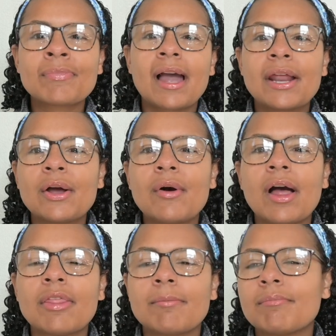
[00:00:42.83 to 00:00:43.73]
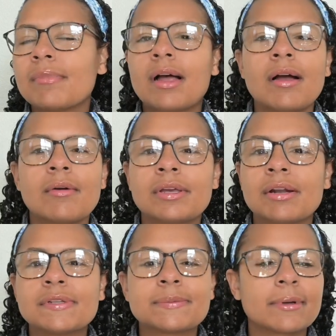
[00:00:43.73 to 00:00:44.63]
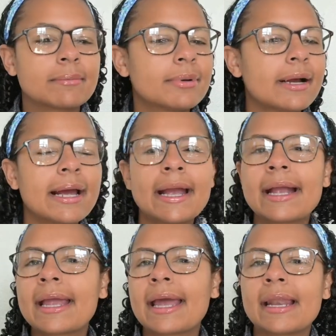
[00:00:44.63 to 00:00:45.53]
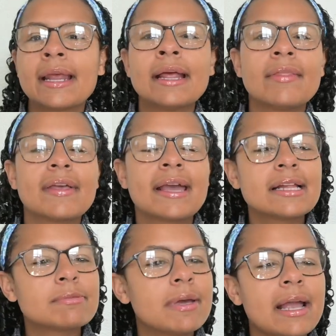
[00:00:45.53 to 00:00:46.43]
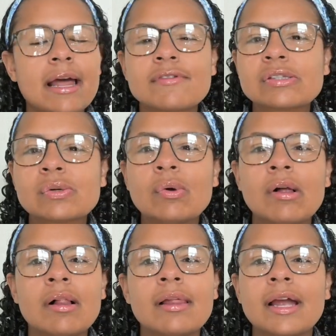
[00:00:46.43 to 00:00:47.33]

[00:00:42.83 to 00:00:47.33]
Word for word: I know oh, you know, spring break and the kids being out of school.